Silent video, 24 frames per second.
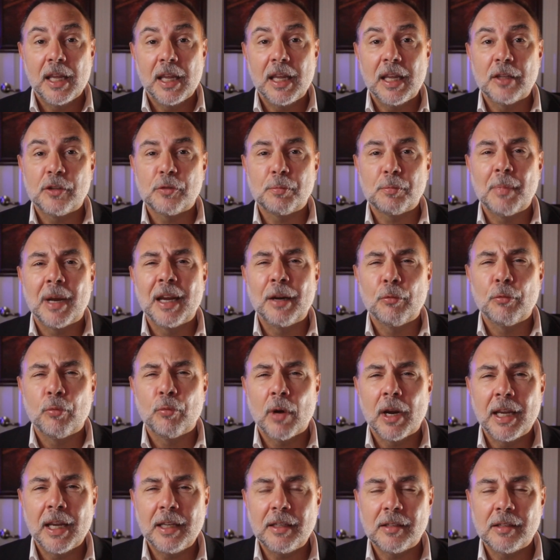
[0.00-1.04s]
it's my
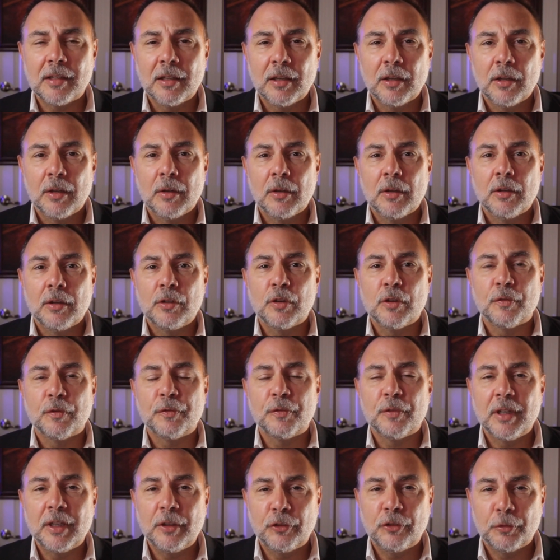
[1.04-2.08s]
right to
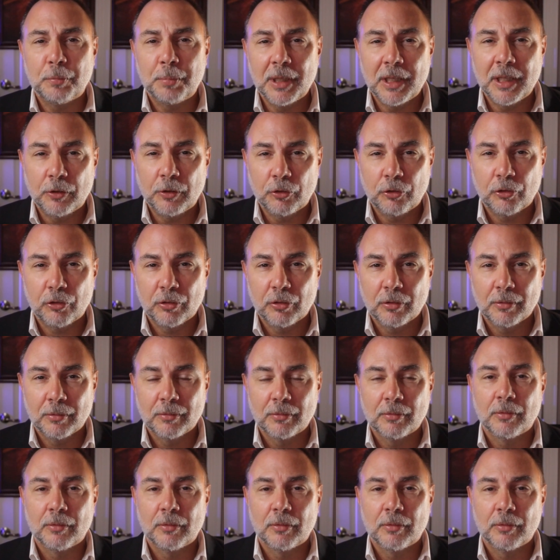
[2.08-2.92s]
free speech